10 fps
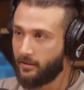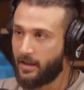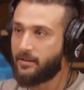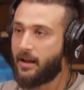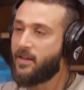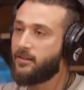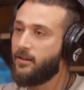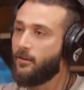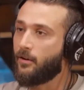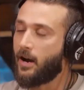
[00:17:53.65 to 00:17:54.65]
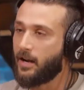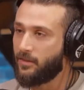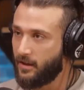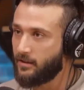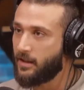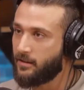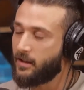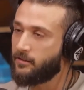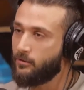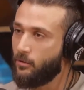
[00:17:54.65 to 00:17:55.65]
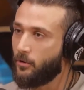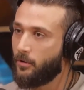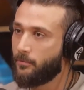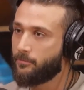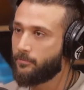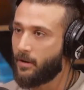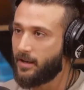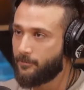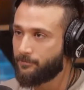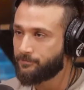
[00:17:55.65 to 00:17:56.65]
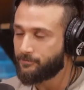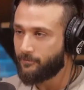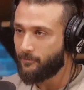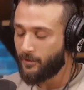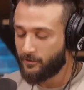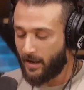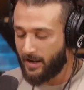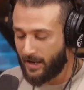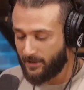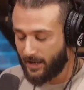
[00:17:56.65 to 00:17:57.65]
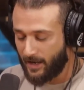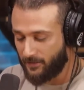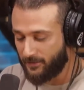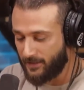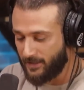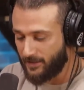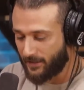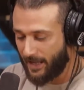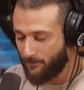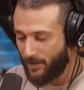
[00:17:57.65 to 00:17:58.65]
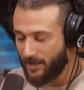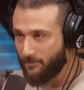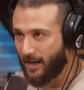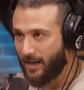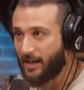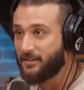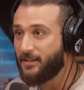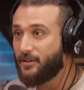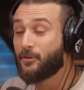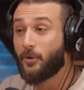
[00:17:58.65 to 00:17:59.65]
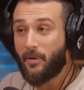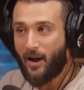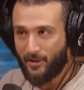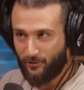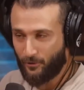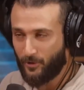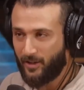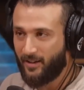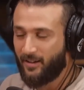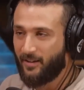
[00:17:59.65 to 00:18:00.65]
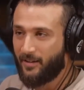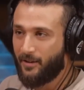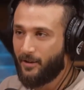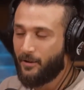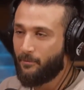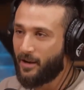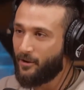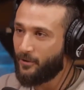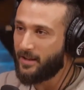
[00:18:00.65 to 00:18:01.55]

Let's have that dinner. I think that's doable. But so I kind of see the campaign behind, I see the story behind the story, but I